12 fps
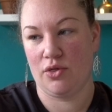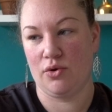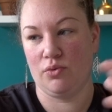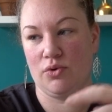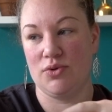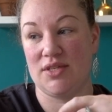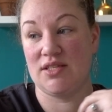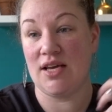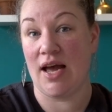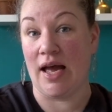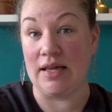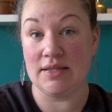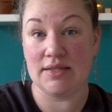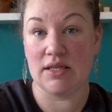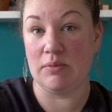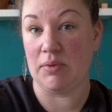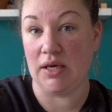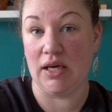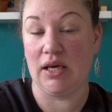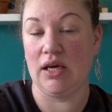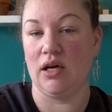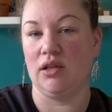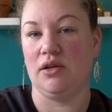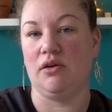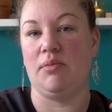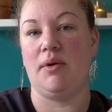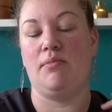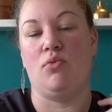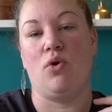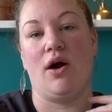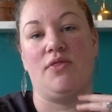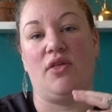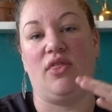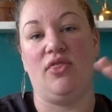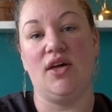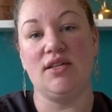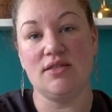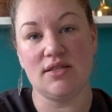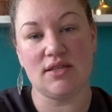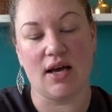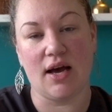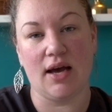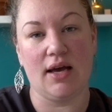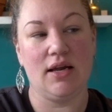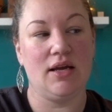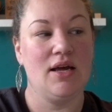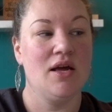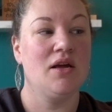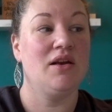the roots tend to be a little bit more on the thin side,